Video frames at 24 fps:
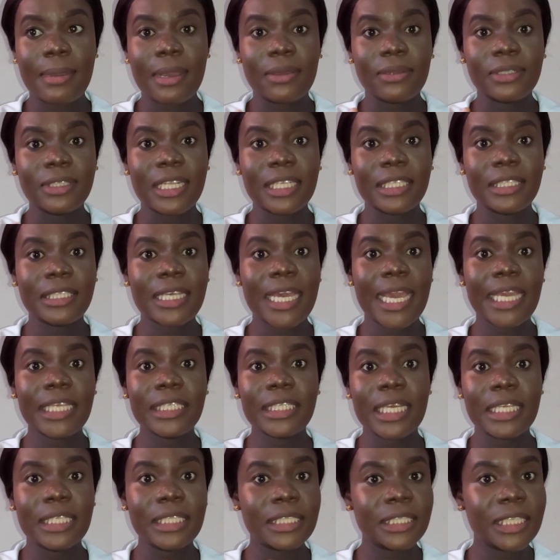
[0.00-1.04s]
about the
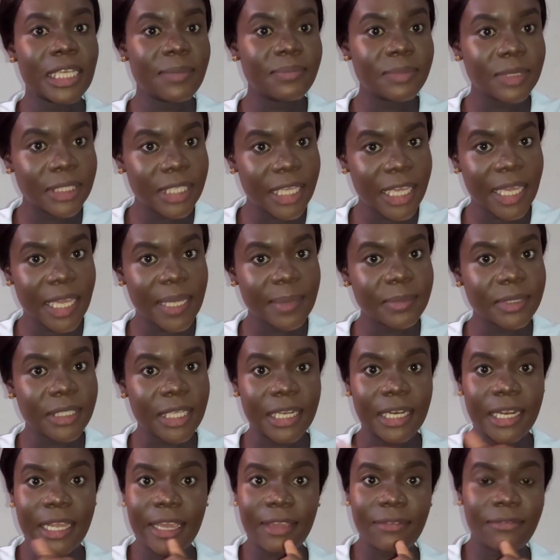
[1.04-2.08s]
signs and symptoms
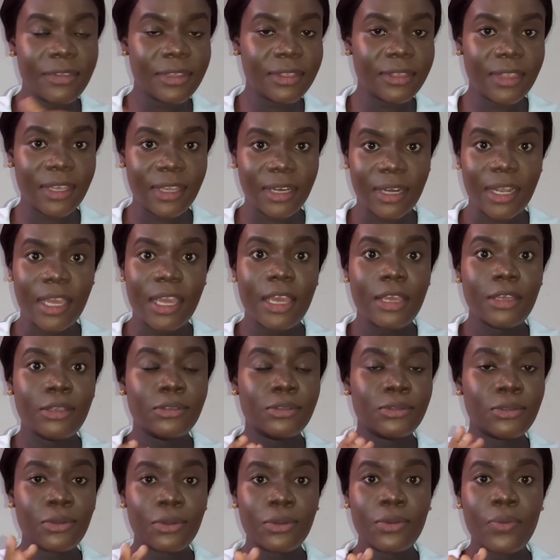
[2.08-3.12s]
and everything.
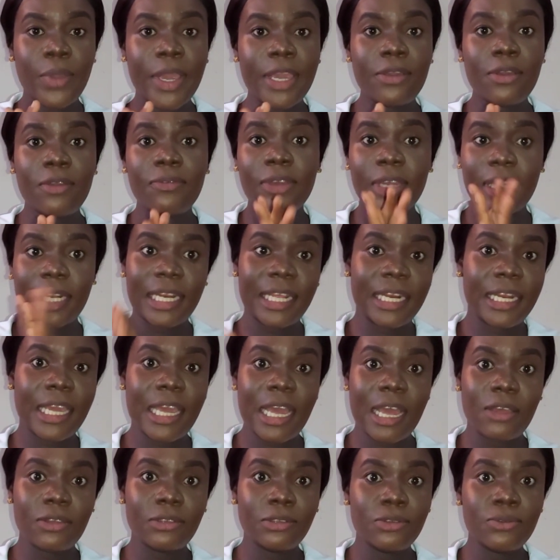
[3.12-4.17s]
So when you go for
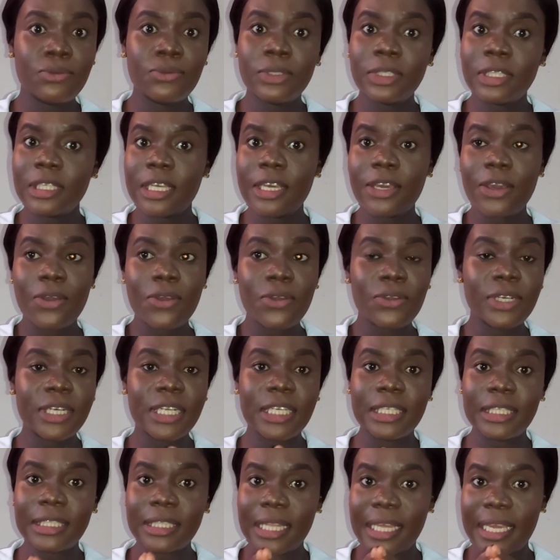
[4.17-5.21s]
clinicals, you see all
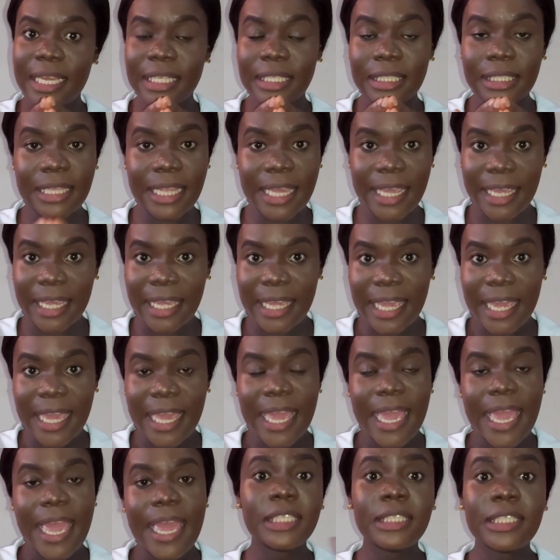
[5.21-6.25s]
these things there.
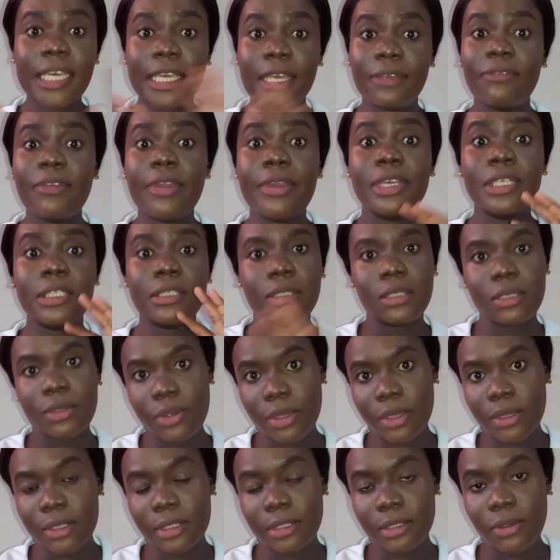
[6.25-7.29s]
Please take it very
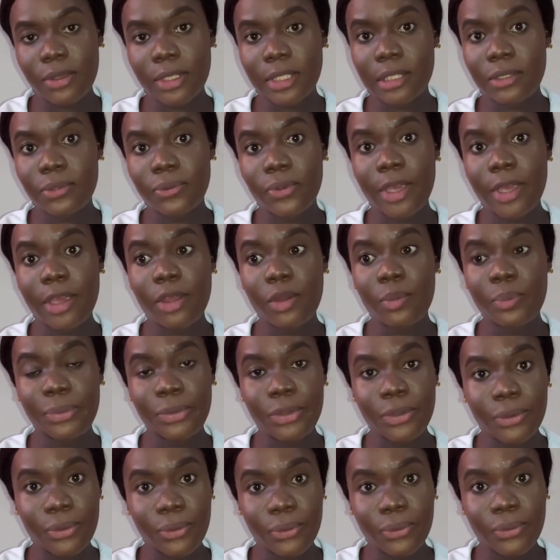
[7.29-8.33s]
serious because it will
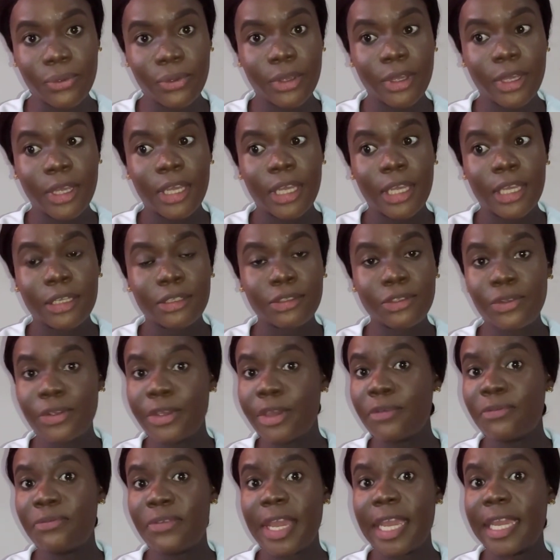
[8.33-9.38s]
help you
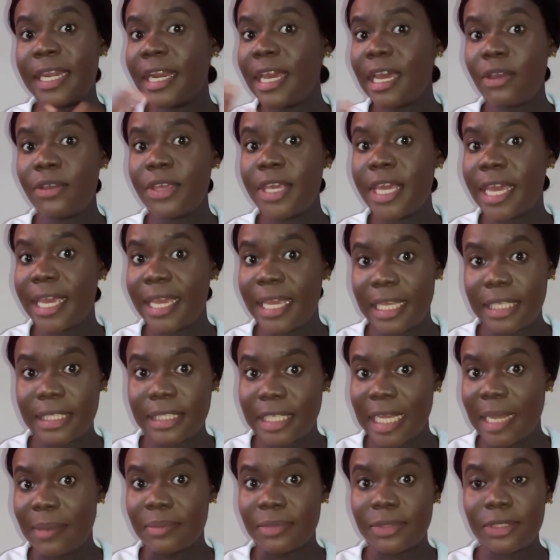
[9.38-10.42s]
during your final year
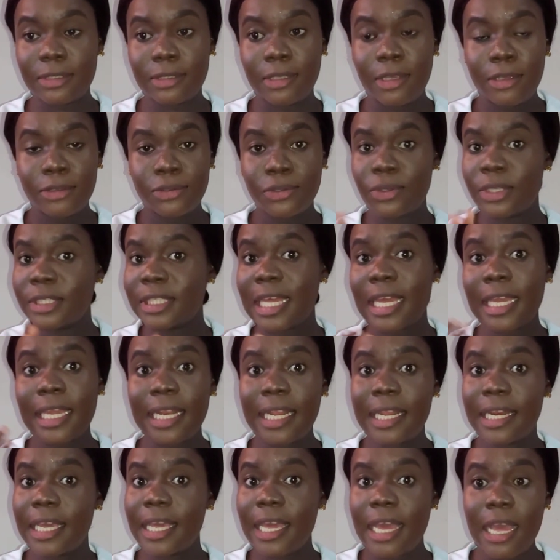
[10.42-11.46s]
exams. So you start
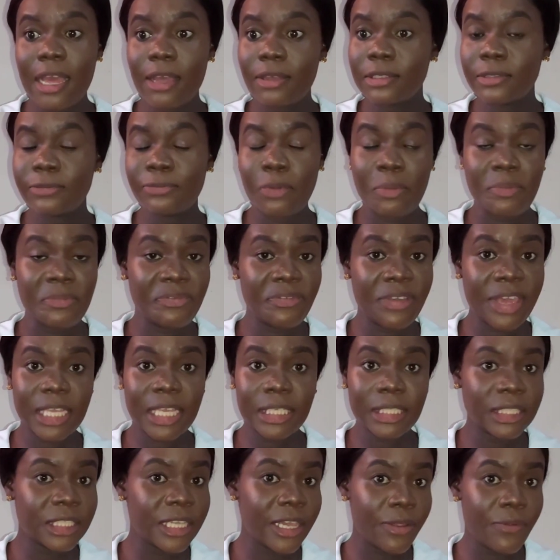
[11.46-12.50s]
clinicals from
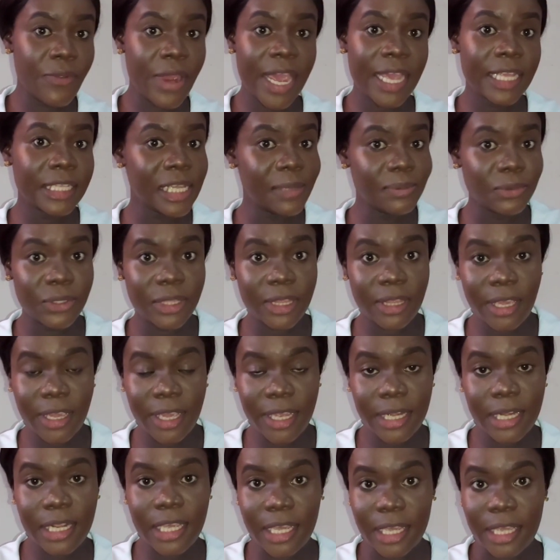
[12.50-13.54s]
first year right up to
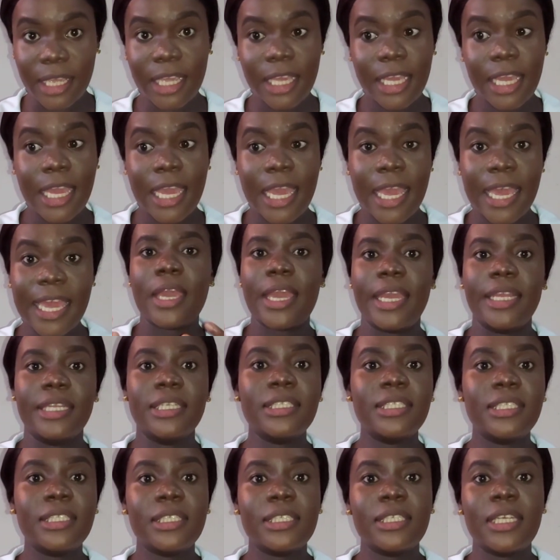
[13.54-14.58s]
third year,
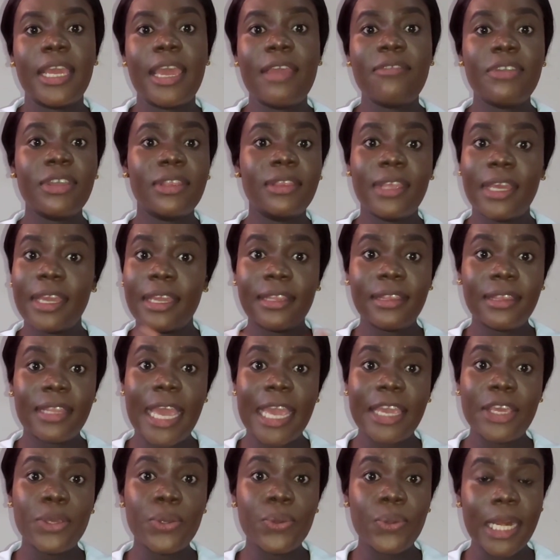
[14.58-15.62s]
and everything
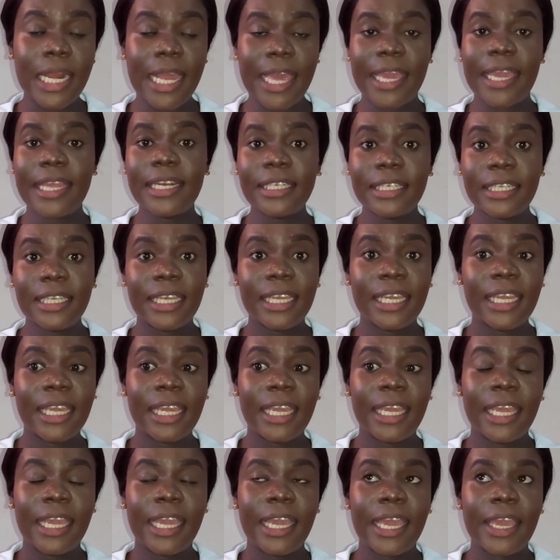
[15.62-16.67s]
that you learn
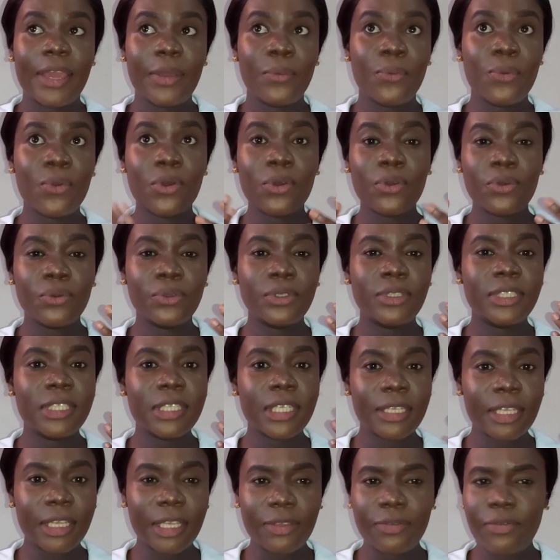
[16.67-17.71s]
will
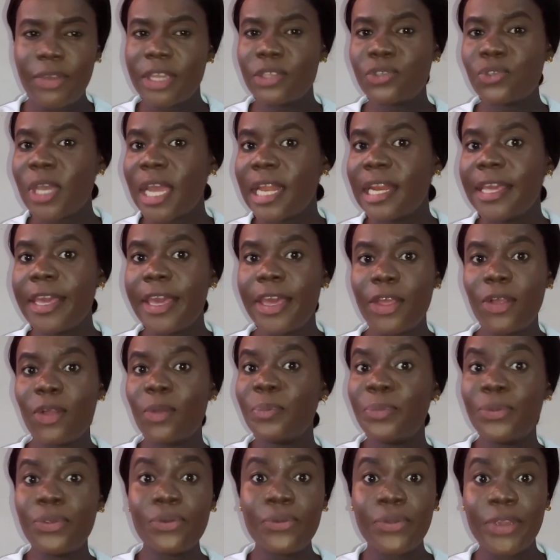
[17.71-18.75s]
eventually
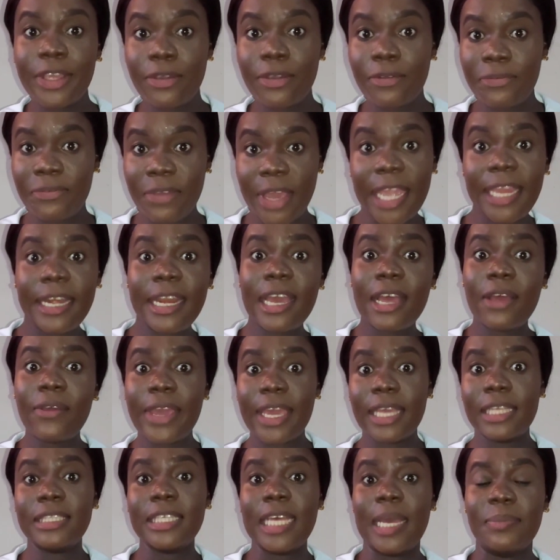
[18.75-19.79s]
help you in your final
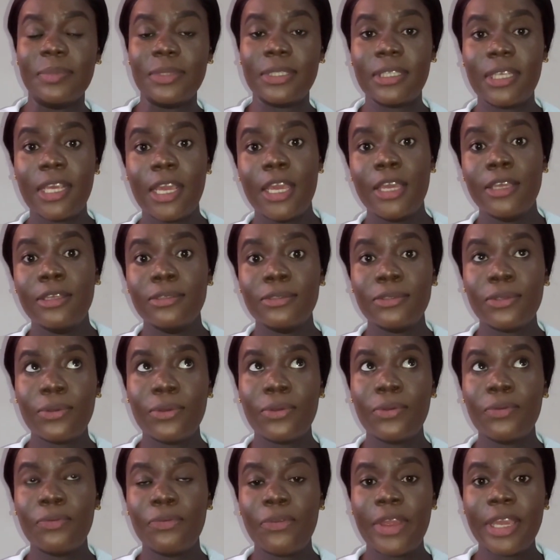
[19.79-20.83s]
exams.
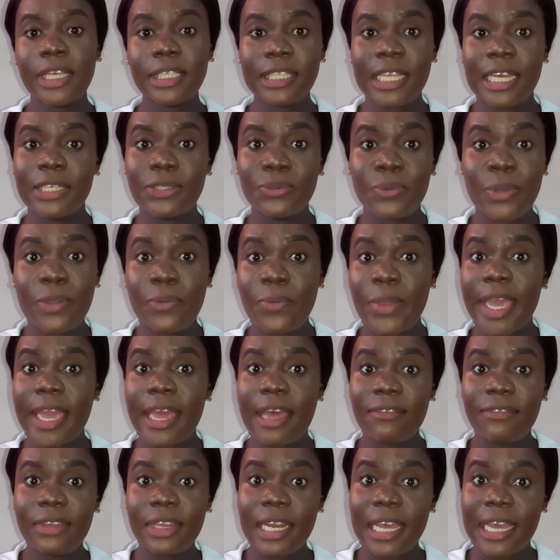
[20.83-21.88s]
So for instance, when
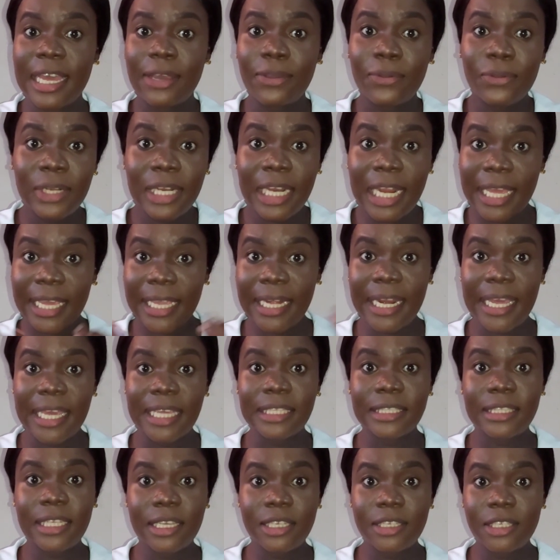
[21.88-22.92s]
we're having our online
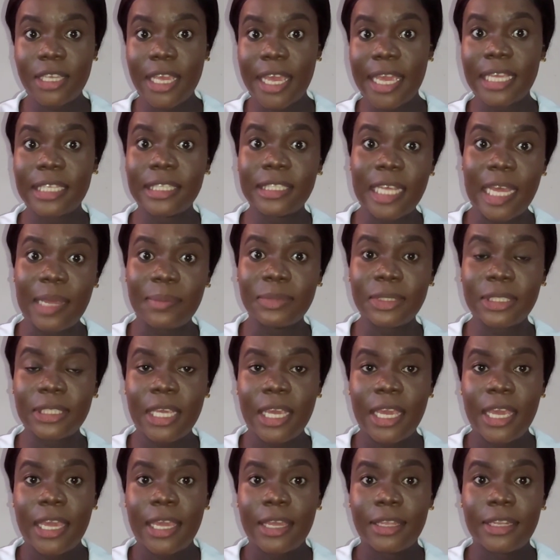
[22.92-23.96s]
licensure exams,
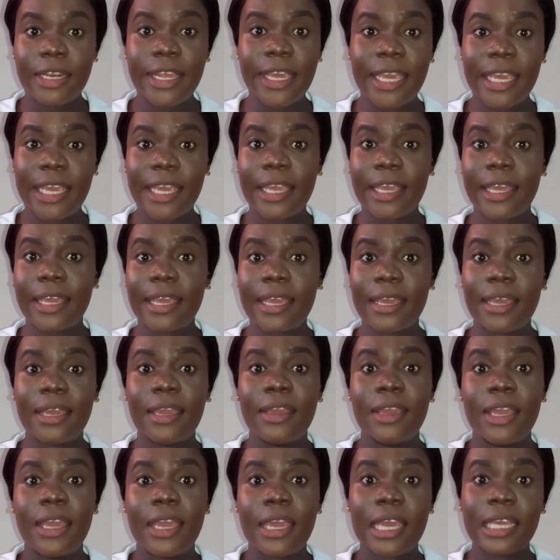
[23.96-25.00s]
the
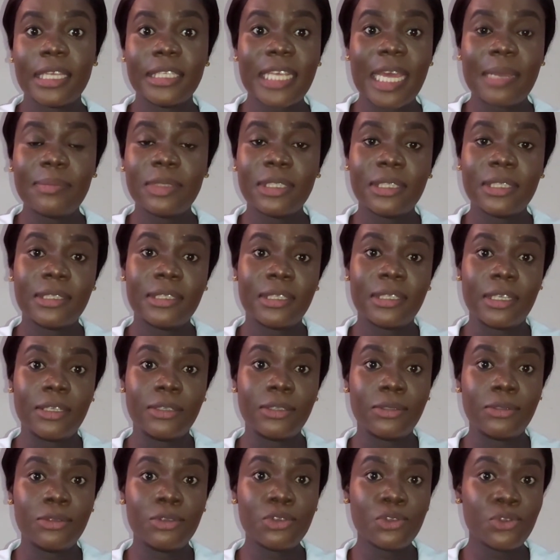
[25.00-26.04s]
exams
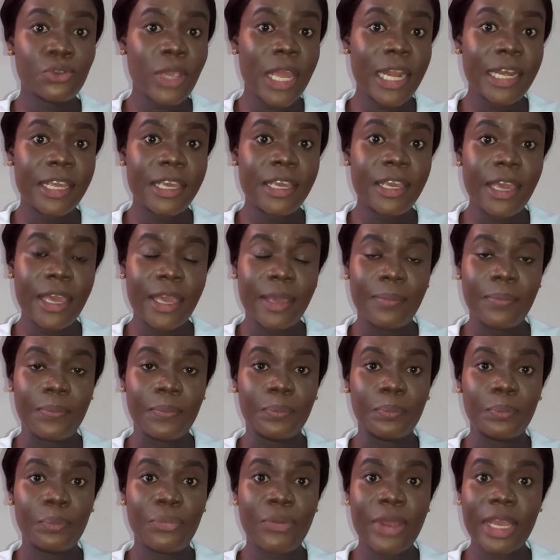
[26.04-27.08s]
is usually
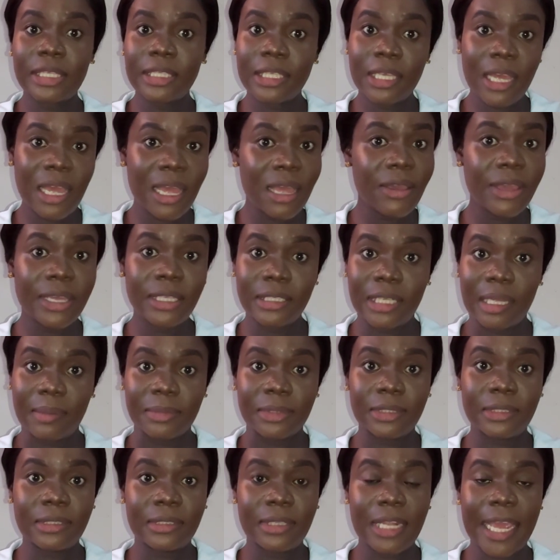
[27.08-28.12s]
practical
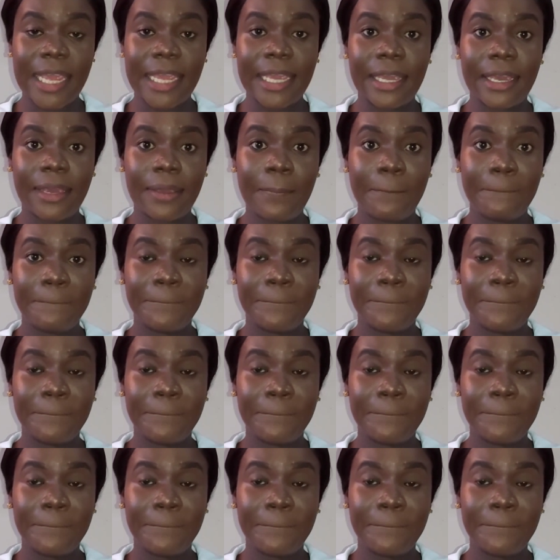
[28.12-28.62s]
exams, like